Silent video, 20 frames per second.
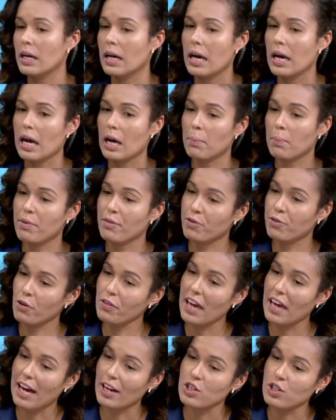And before they
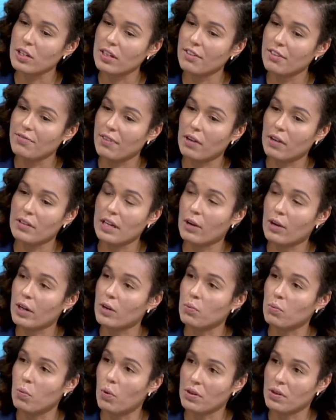actually found out it
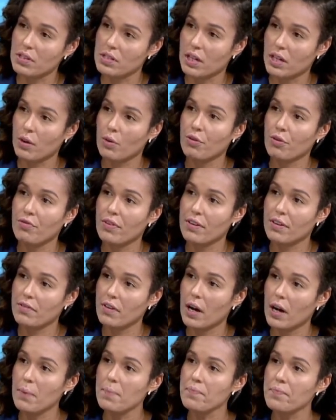was dengue
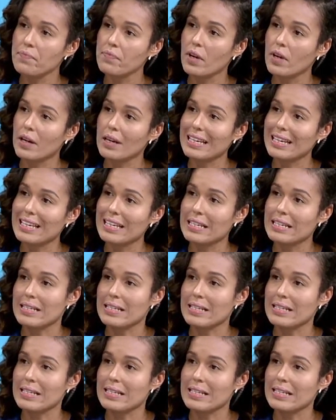fever, he